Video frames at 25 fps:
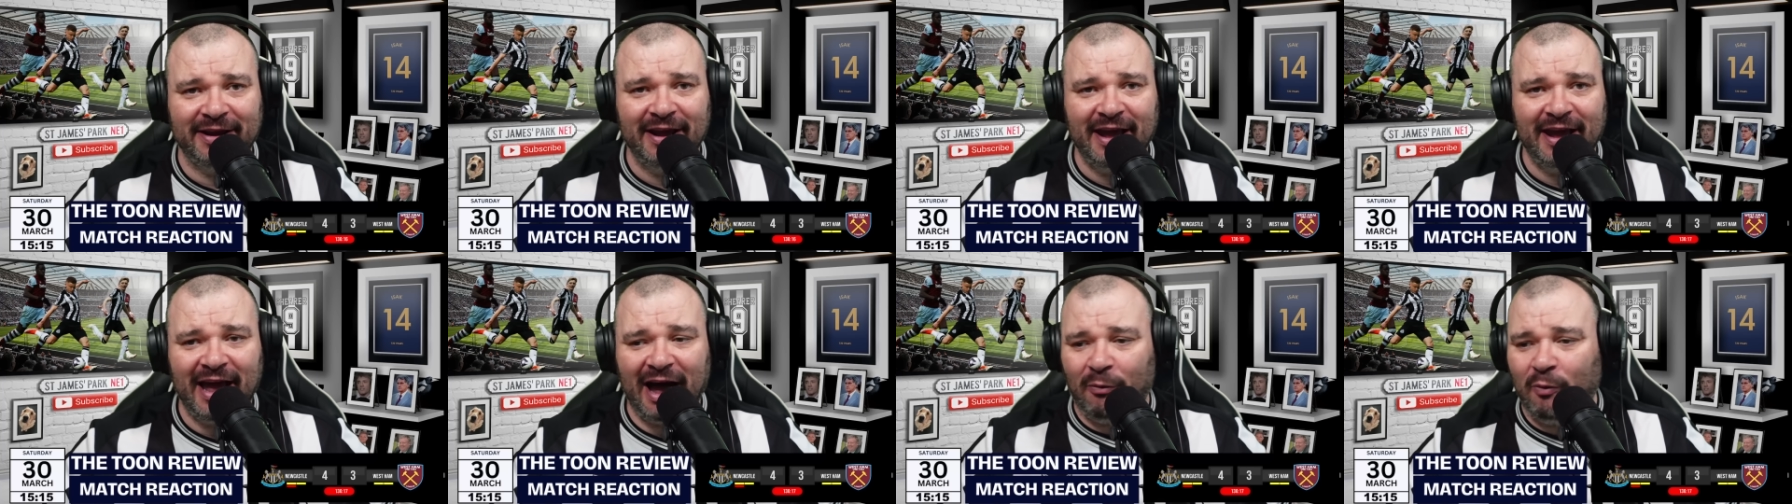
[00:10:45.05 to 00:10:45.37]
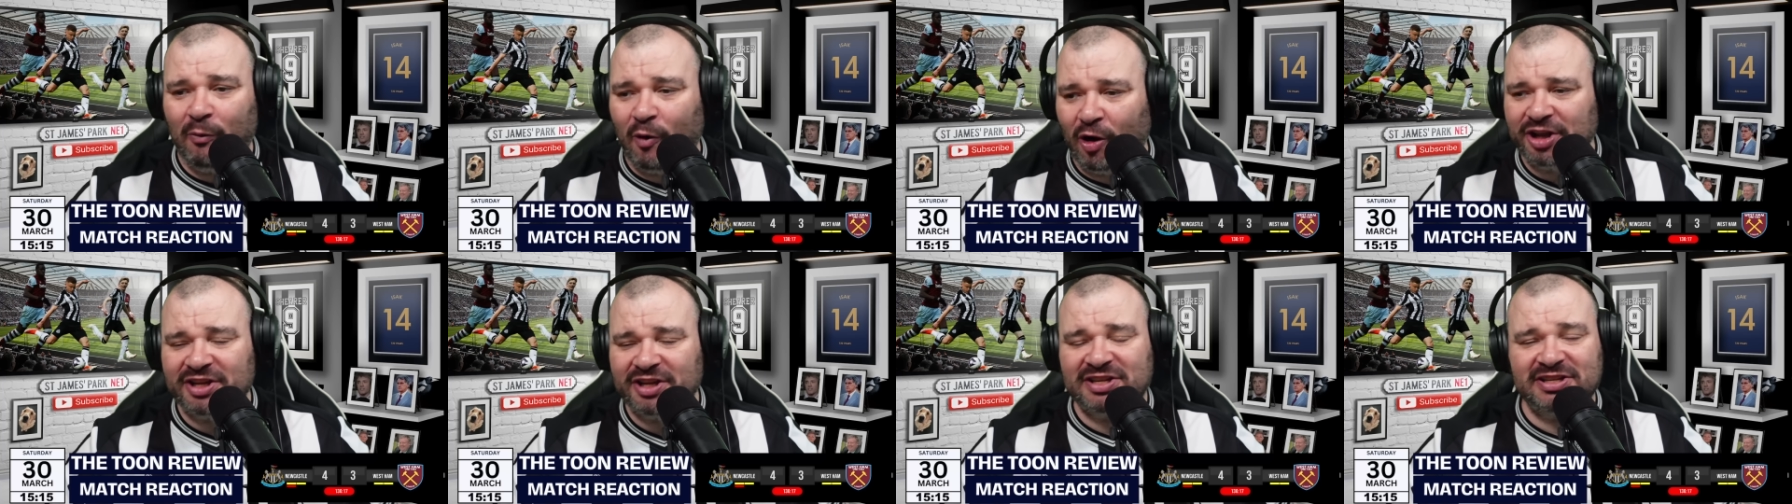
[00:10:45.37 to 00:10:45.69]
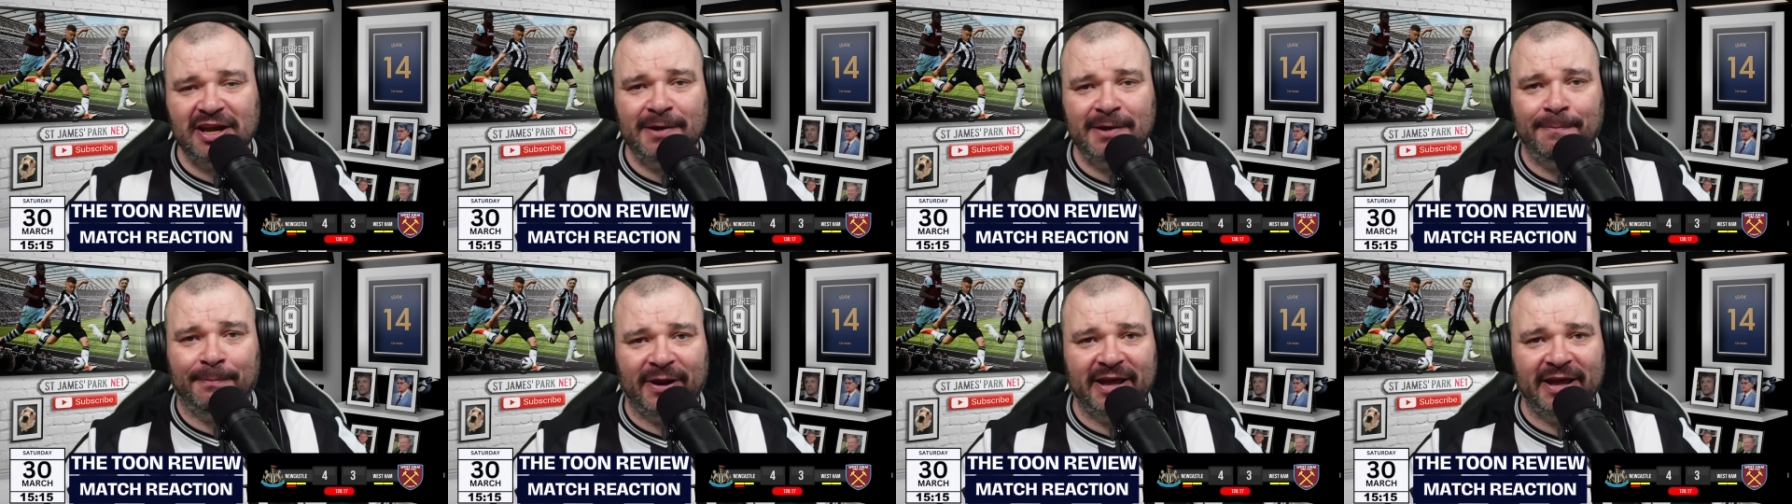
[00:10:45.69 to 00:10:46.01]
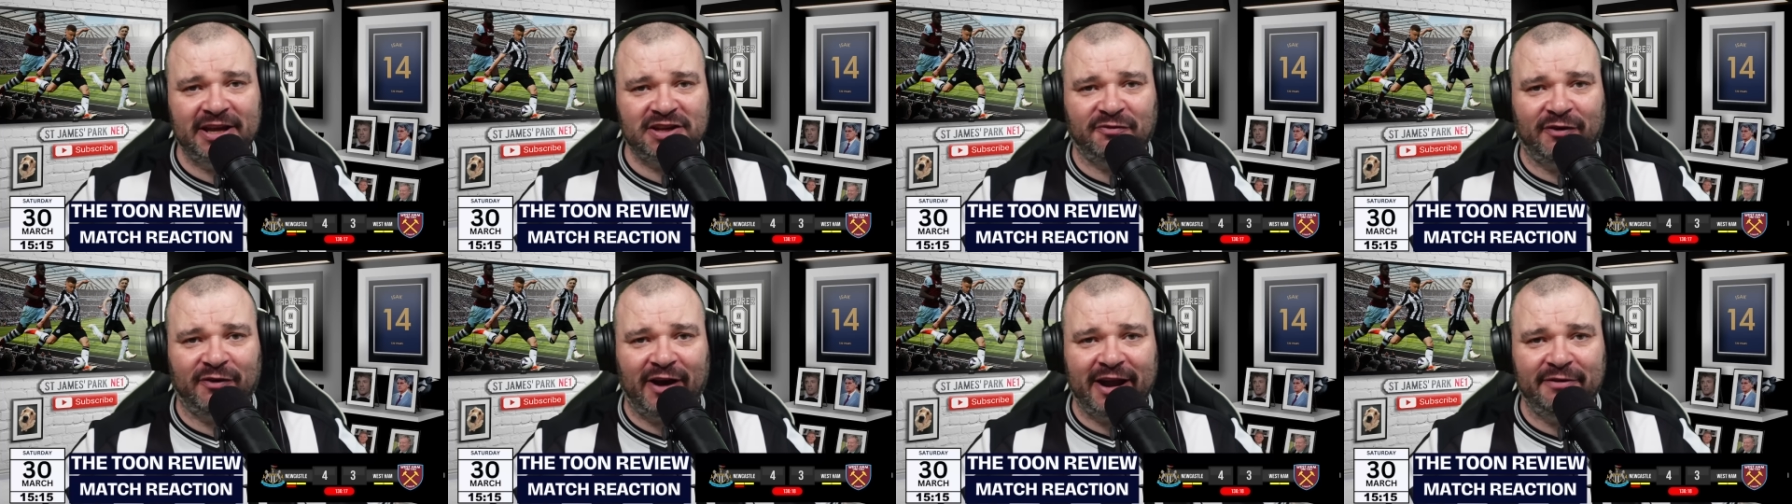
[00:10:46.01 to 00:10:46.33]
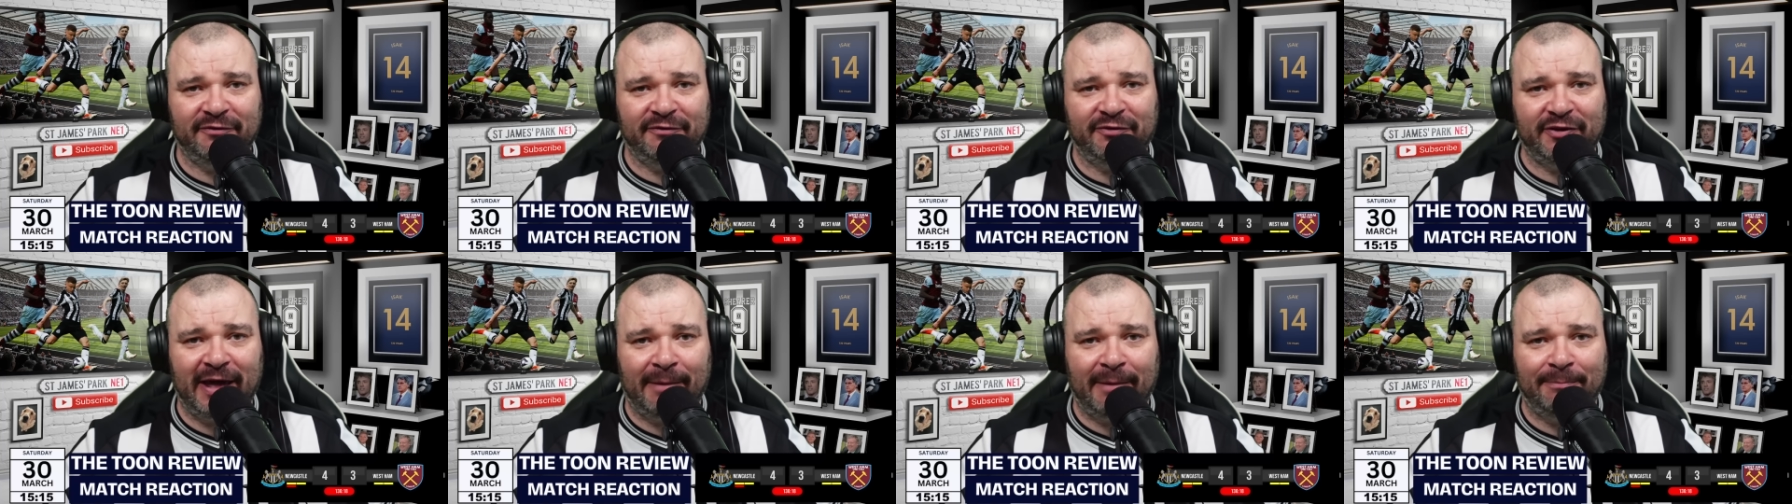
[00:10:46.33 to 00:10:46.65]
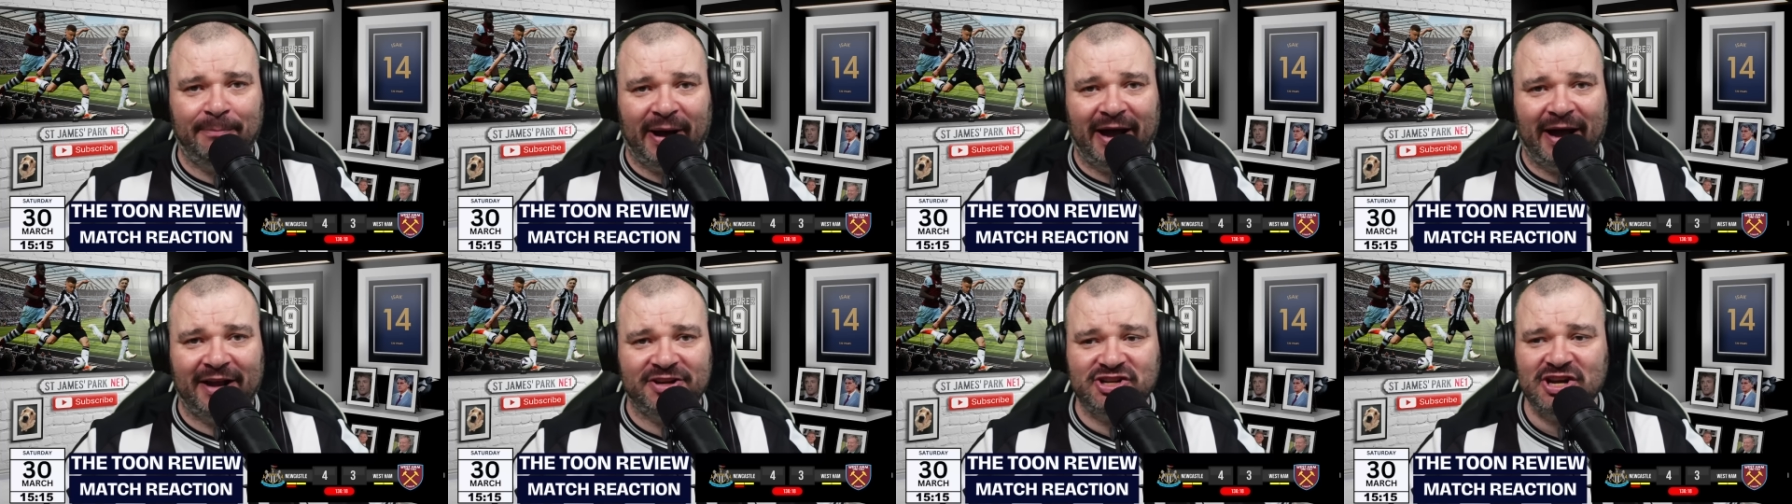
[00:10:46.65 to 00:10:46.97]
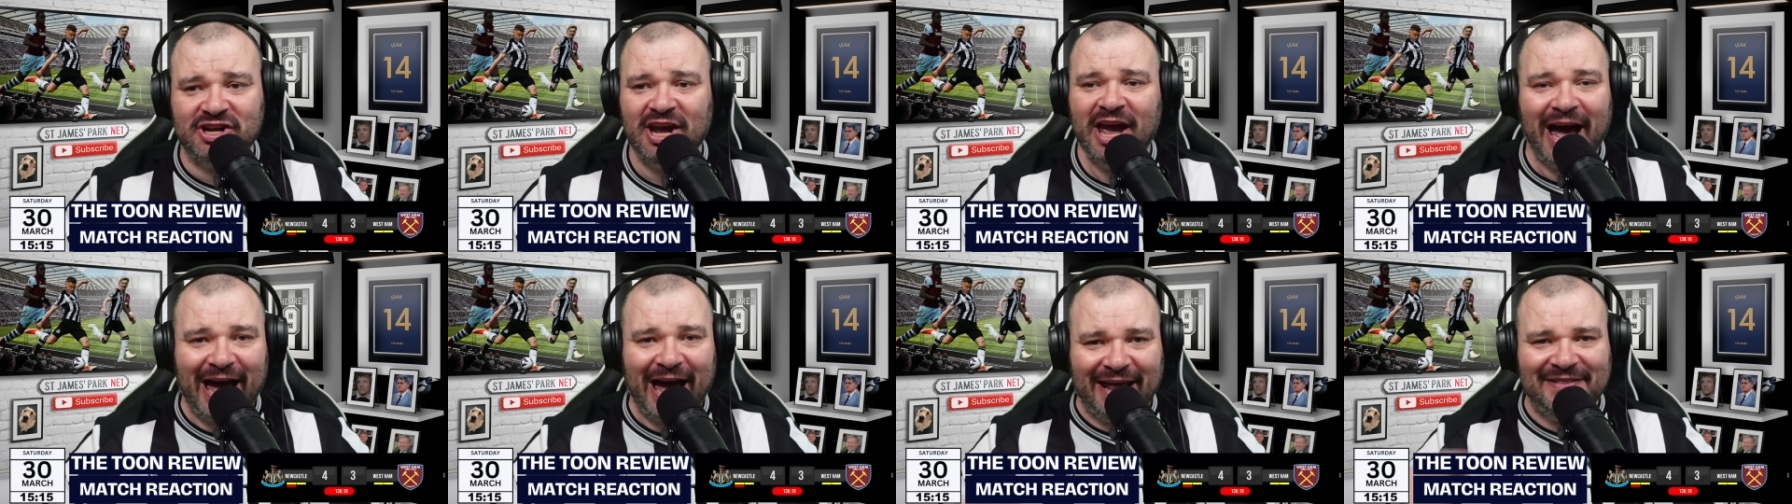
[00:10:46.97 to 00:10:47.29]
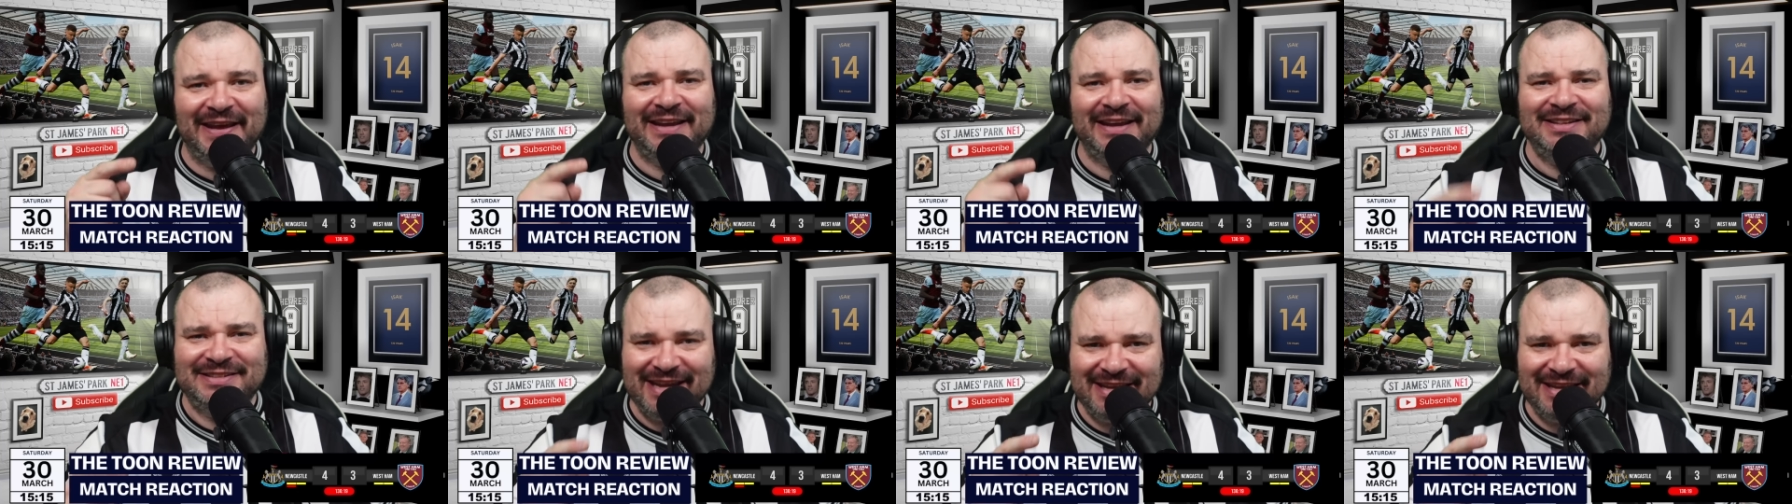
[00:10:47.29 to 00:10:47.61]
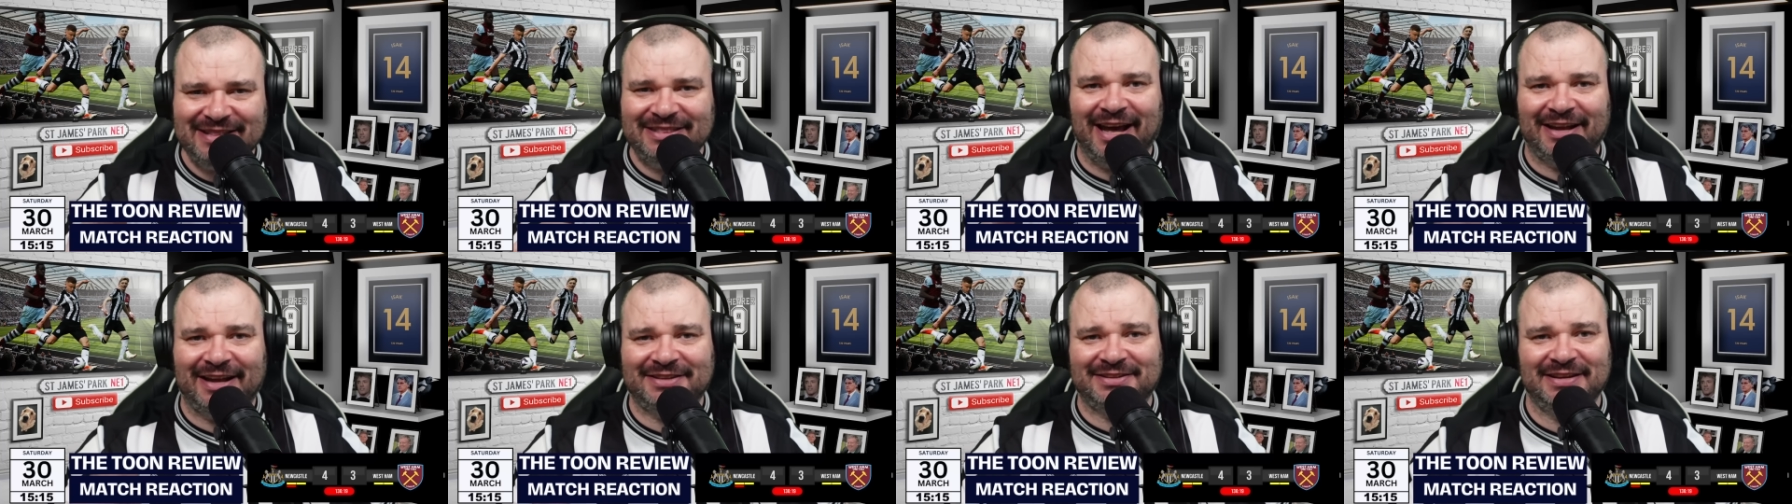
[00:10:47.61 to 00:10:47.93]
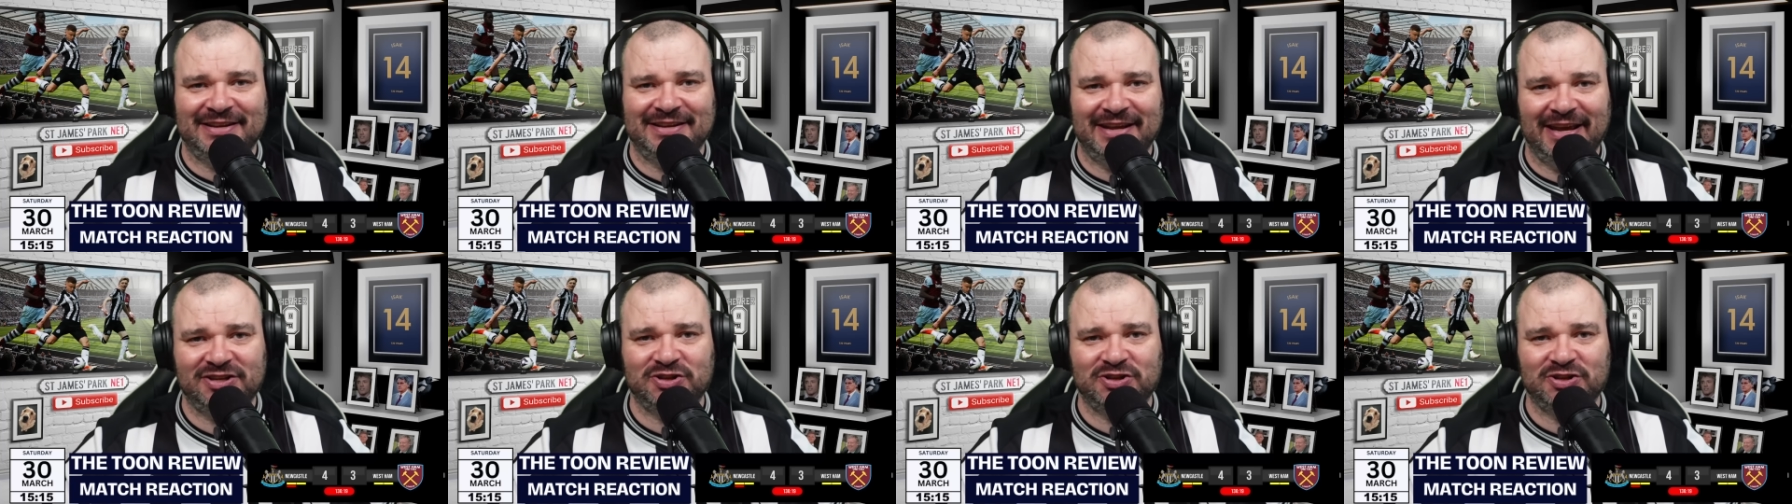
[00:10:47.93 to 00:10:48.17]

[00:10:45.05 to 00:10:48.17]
I want to see players fighting for that badge, and they did that today.